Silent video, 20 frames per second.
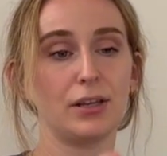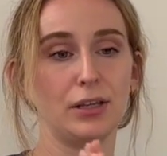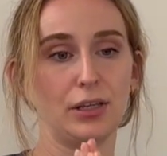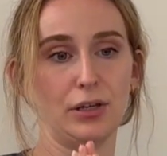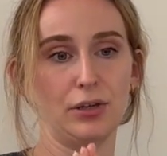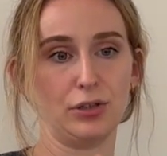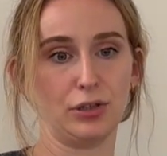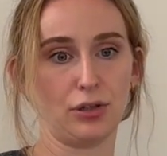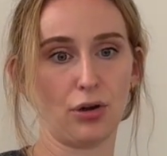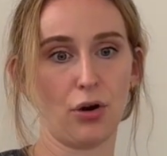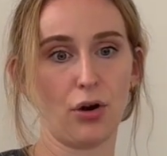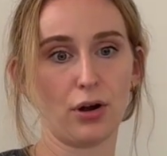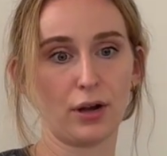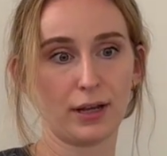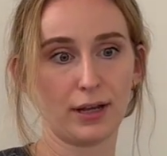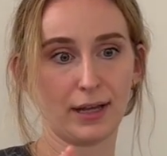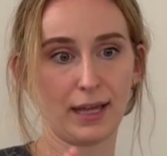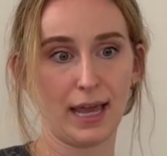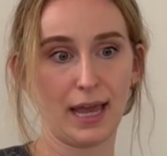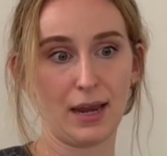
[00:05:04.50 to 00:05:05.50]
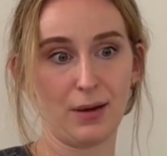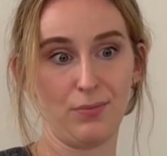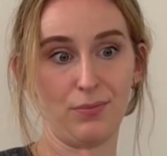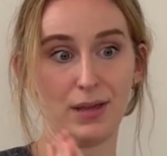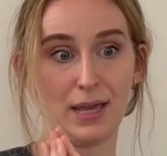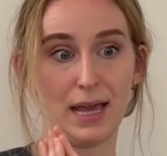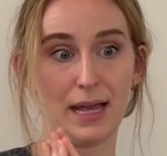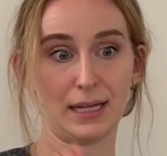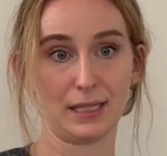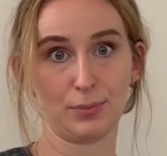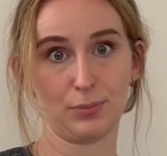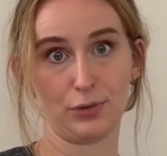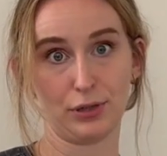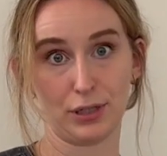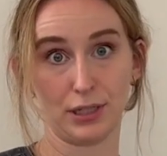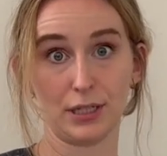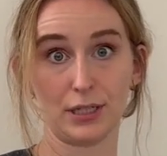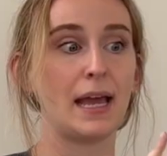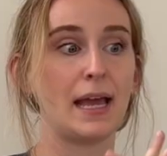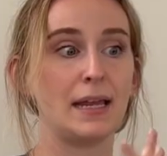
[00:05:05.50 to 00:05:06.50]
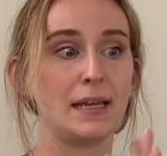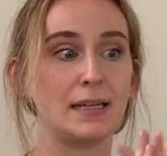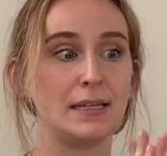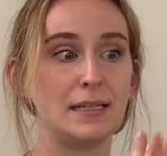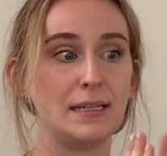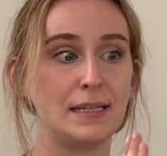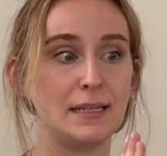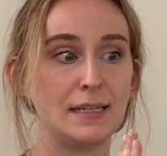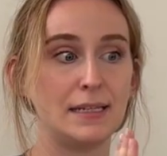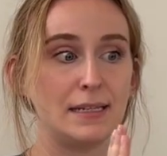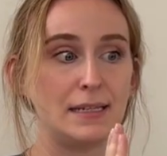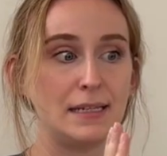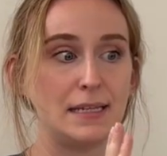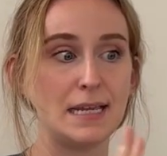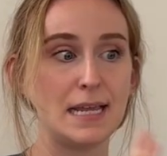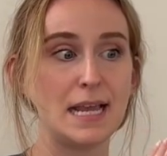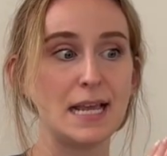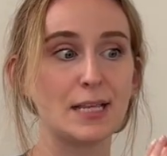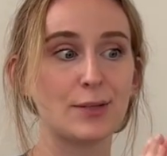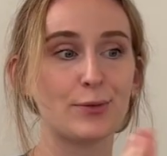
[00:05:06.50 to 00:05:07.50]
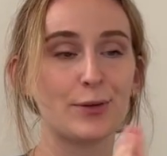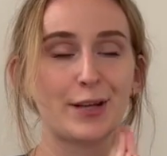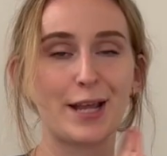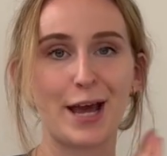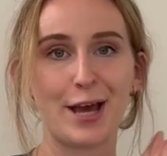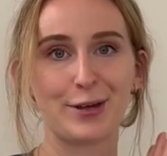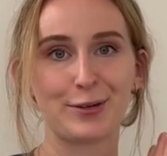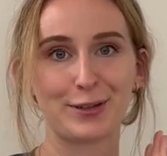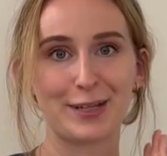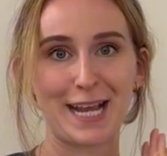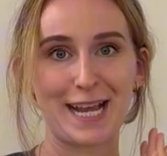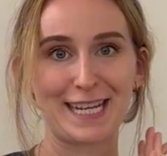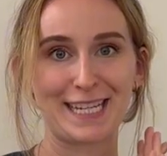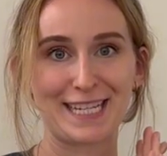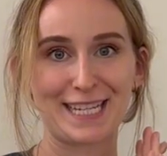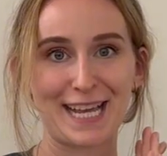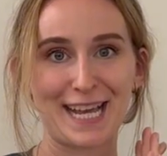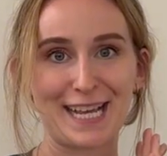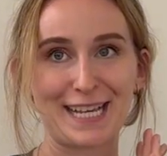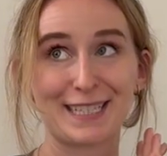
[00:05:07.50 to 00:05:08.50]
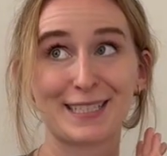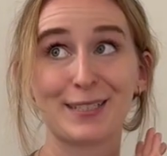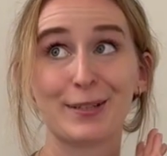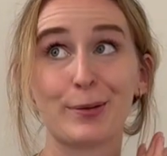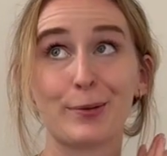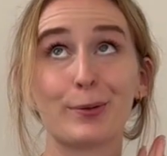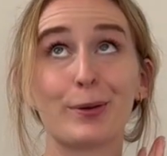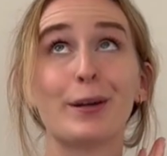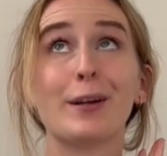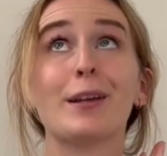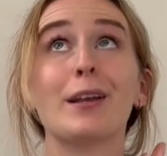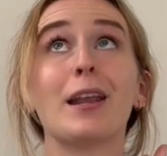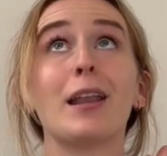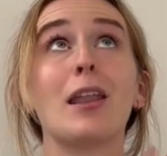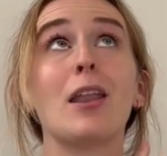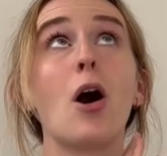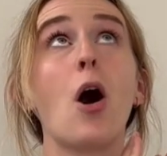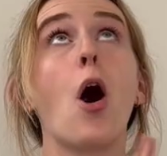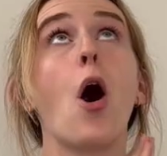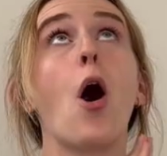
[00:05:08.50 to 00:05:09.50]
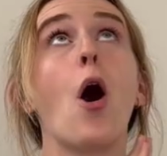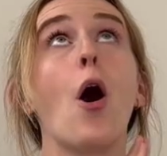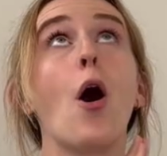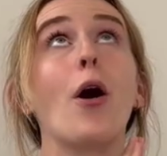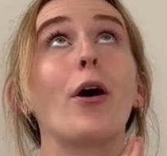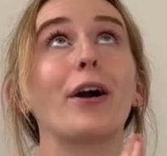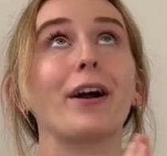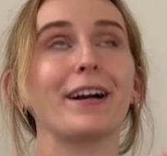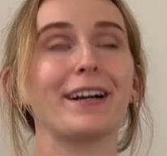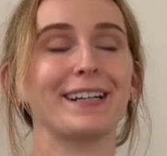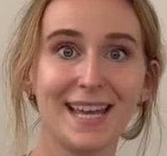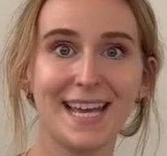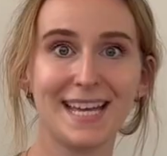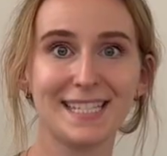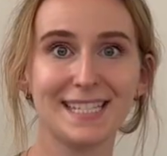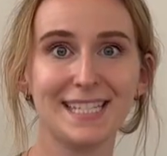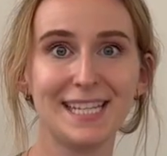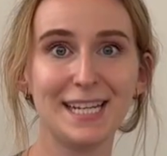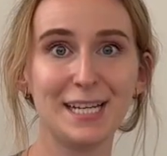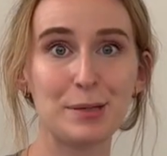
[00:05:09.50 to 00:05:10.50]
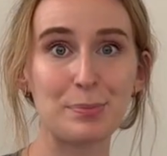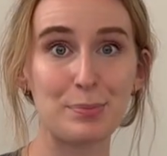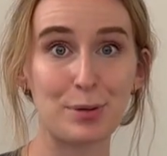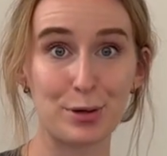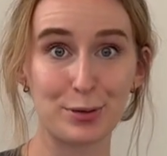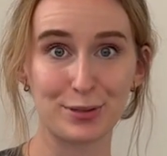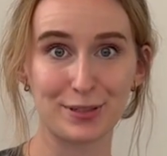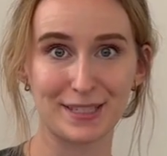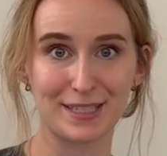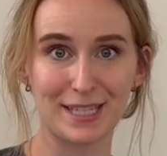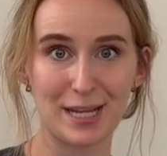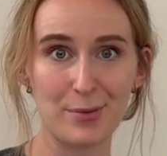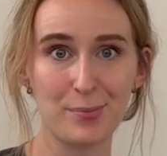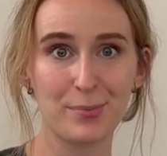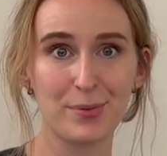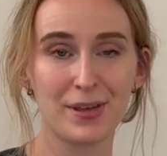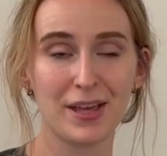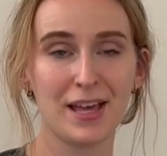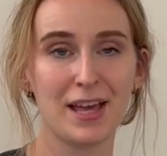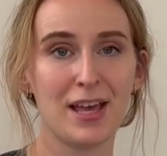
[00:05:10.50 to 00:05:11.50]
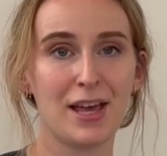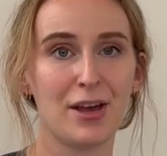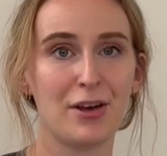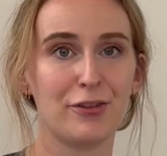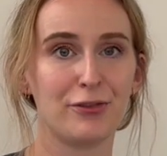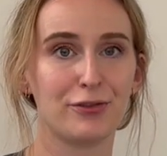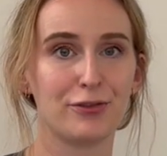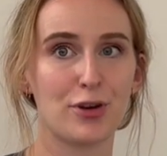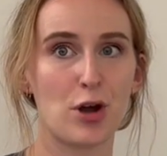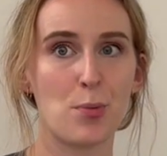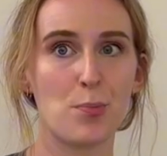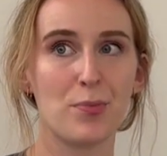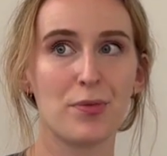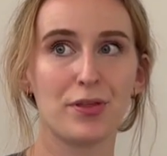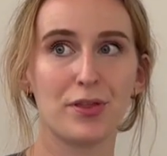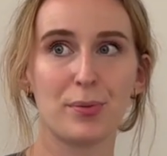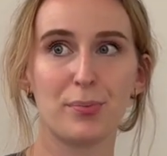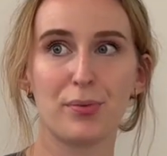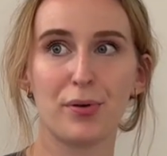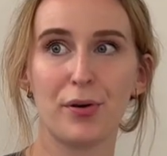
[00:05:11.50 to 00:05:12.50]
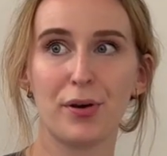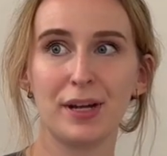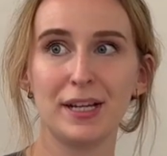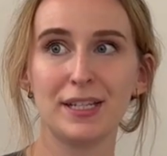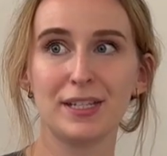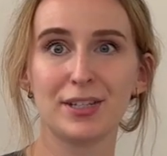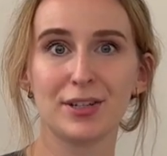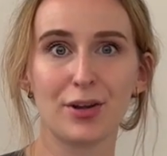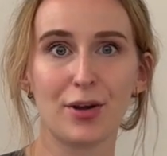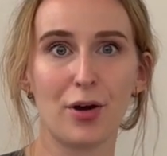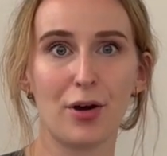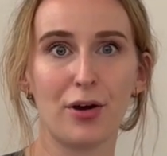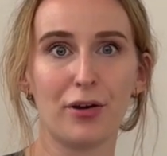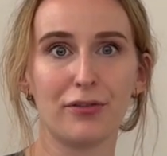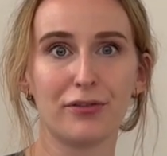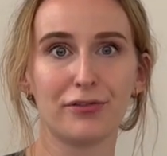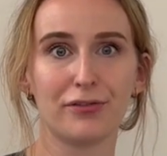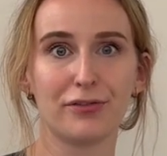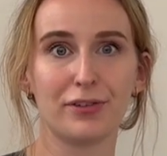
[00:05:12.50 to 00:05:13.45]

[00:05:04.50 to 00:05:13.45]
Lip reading: your dog can be exported. And these 180 days were long. As a little bonus tip, from the point of